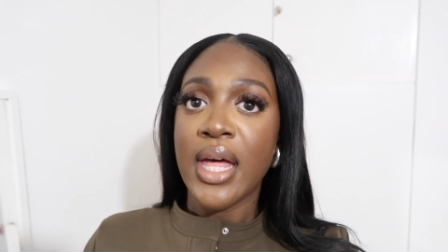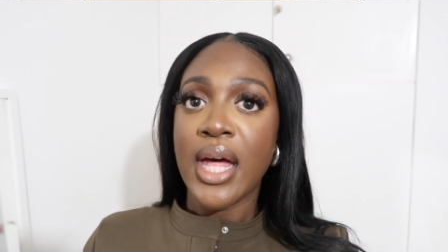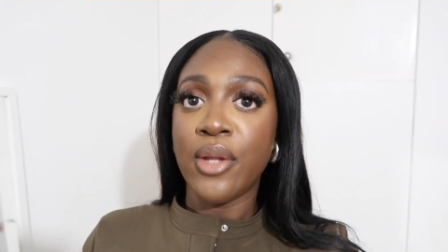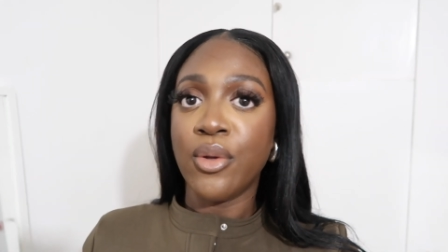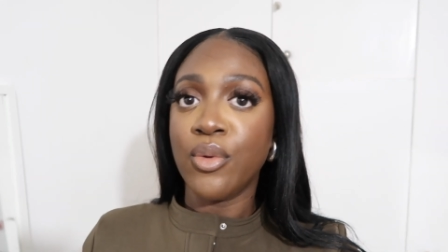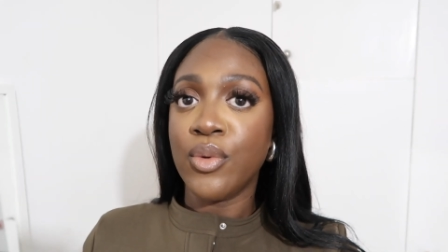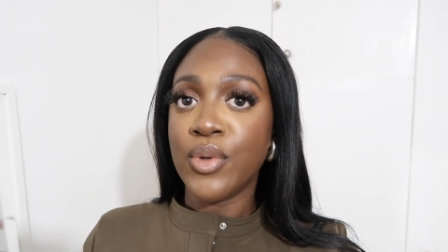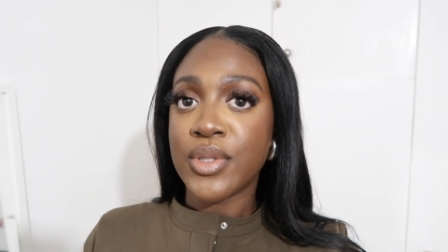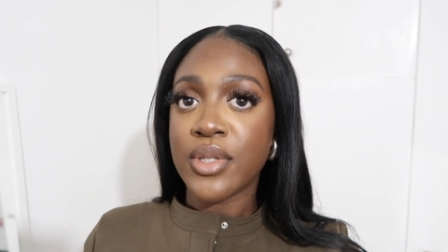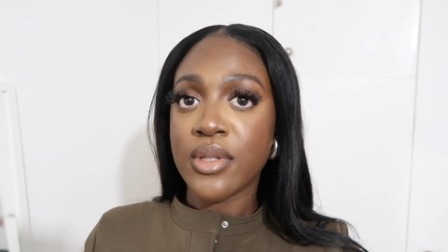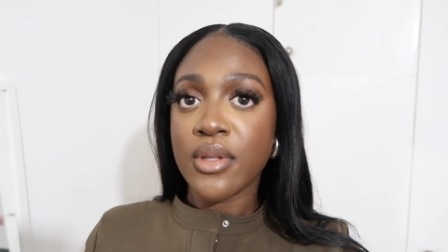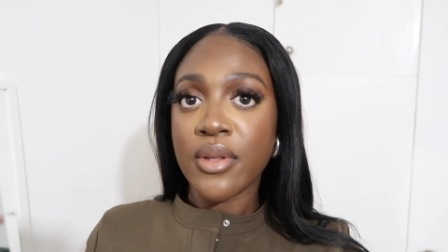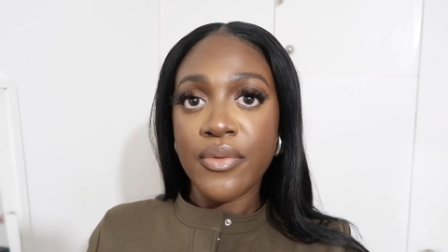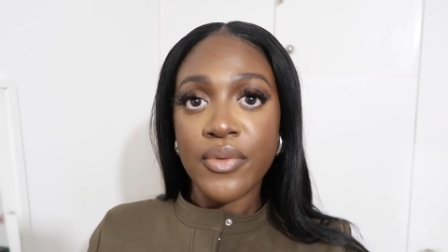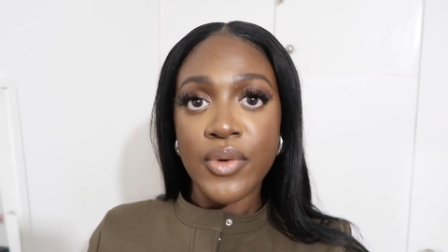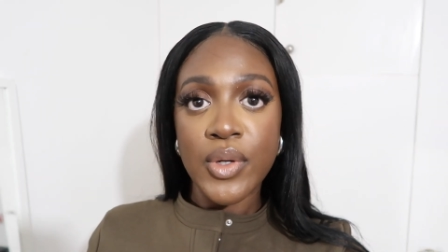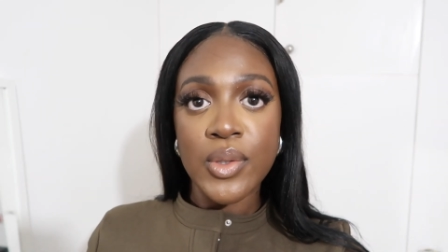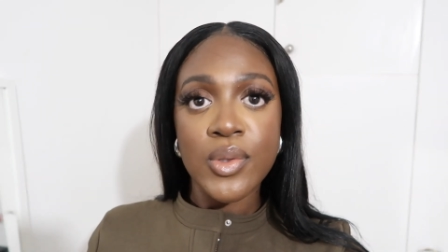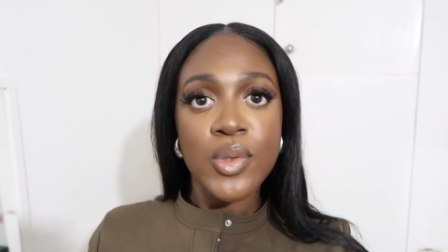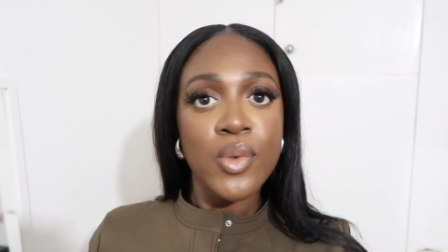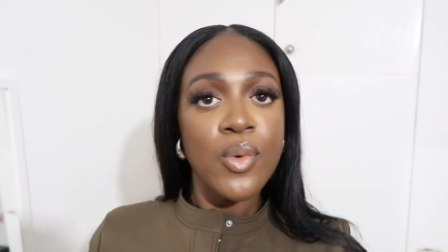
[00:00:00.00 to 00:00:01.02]
and also the
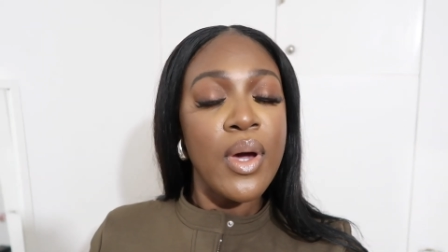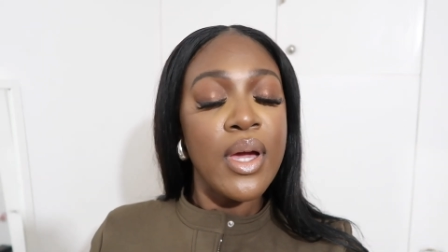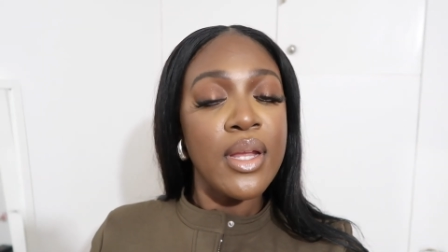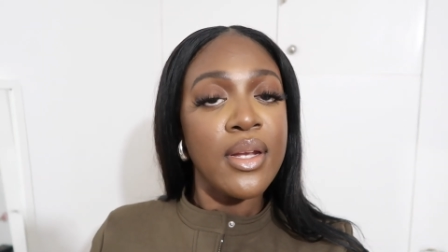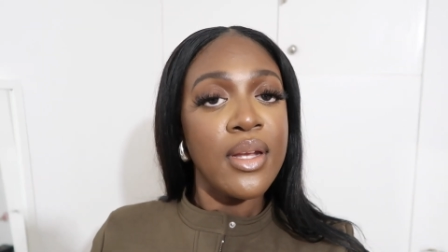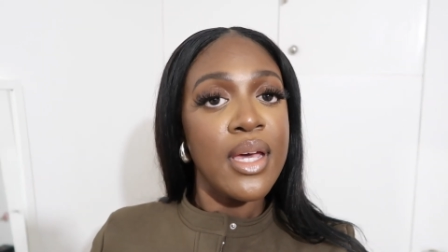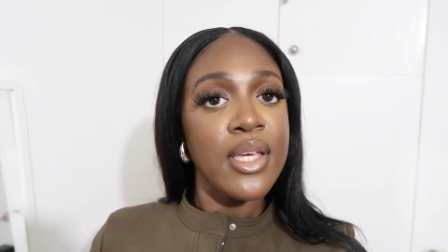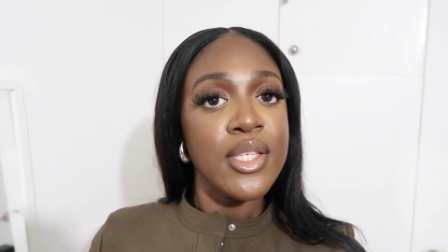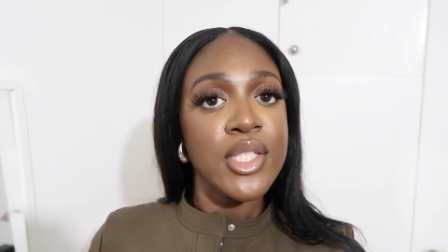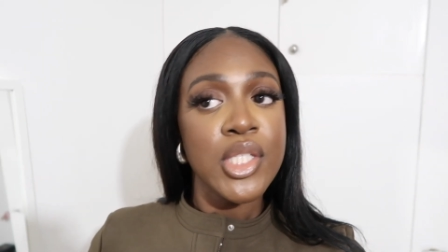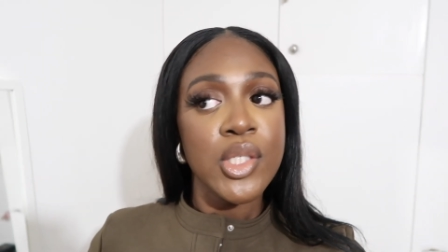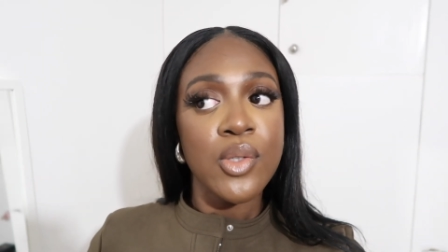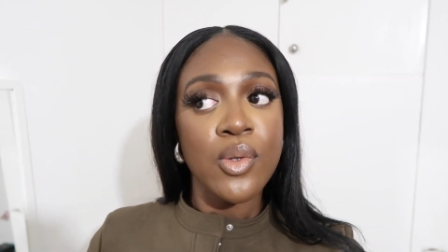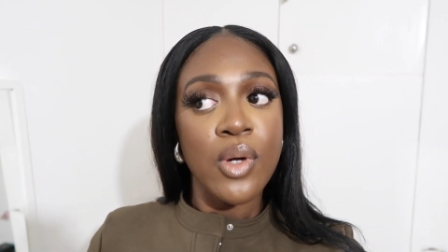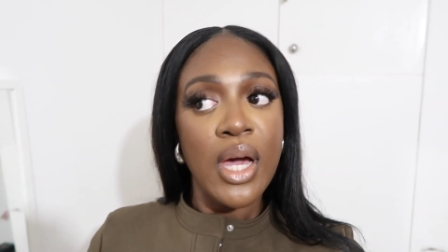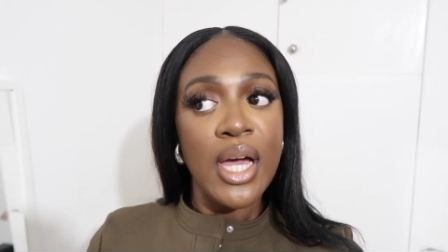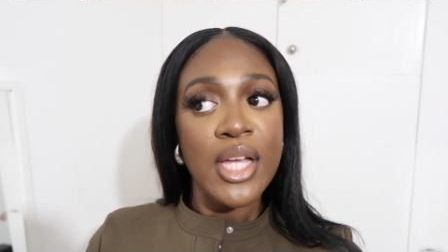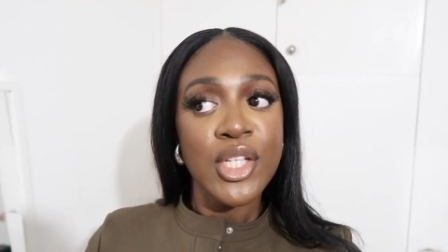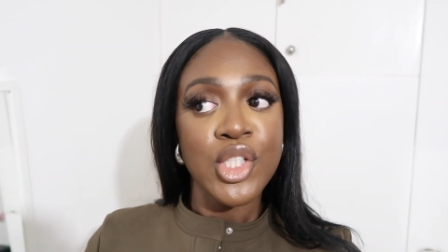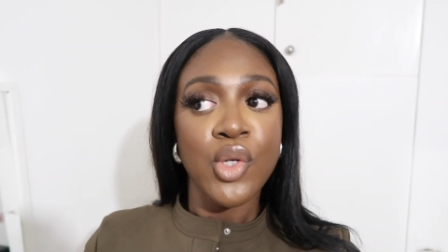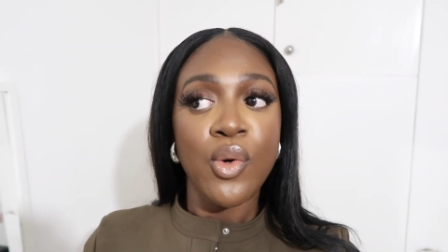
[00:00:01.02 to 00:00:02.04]
food was quite nice too.
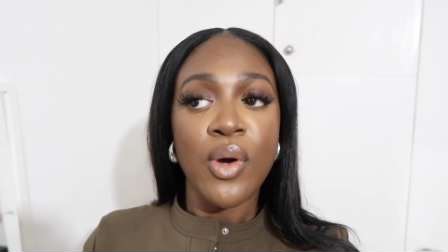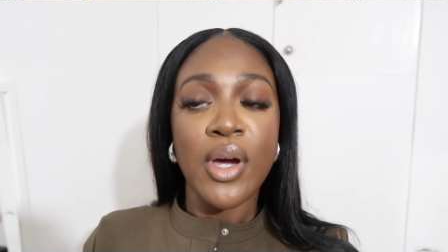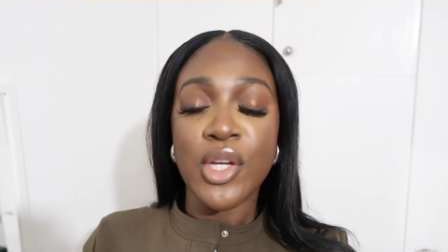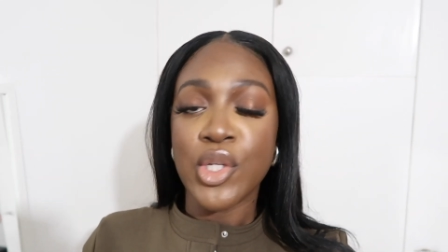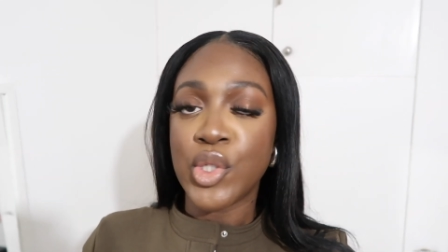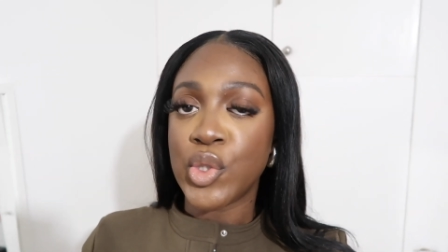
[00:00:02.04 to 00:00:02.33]
I actually quite